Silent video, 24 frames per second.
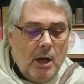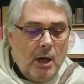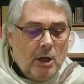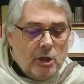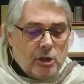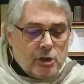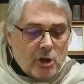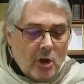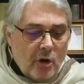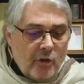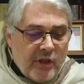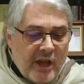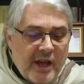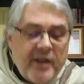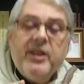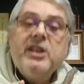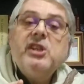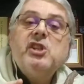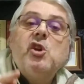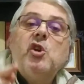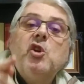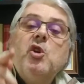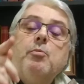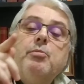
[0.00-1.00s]
So then
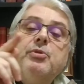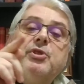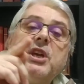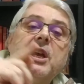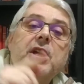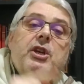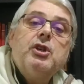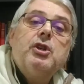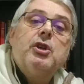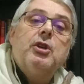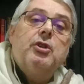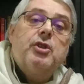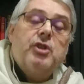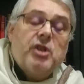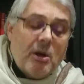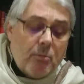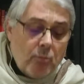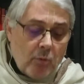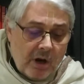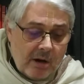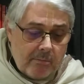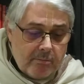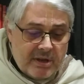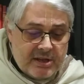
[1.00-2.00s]
there's an objection.
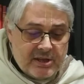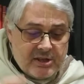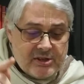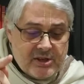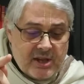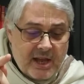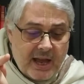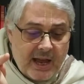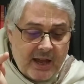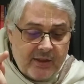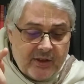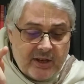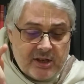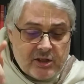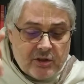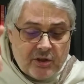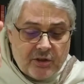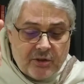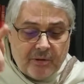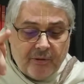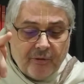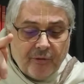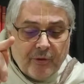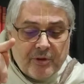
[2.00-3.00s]
Someone may say there's a
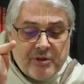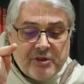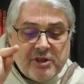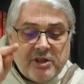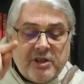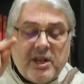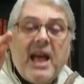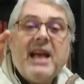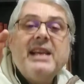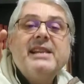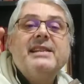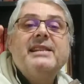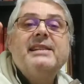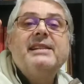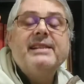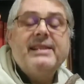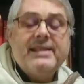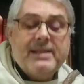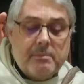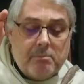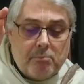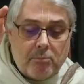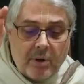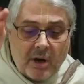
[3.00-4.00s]
difference in essence
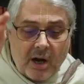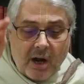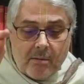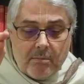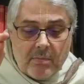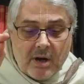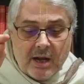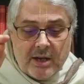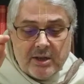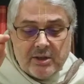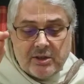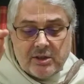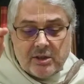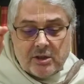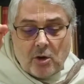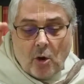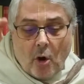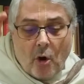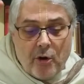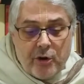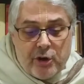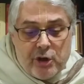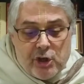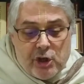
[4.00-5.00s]
in Brahman's
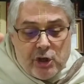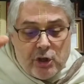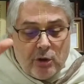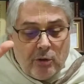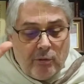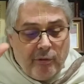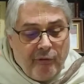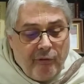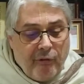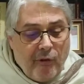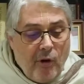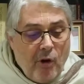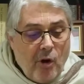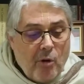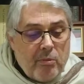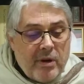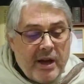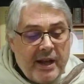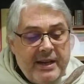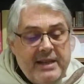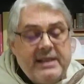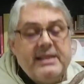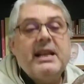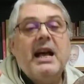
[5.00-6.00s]
original form
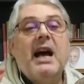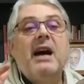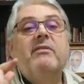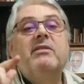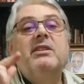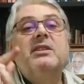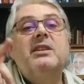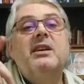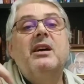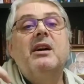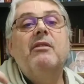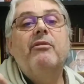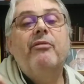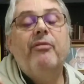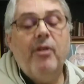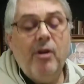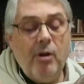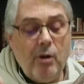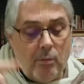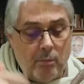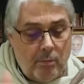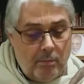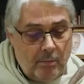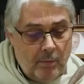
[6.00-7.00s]
and his avatar
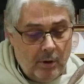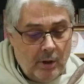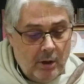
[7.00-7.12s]
form.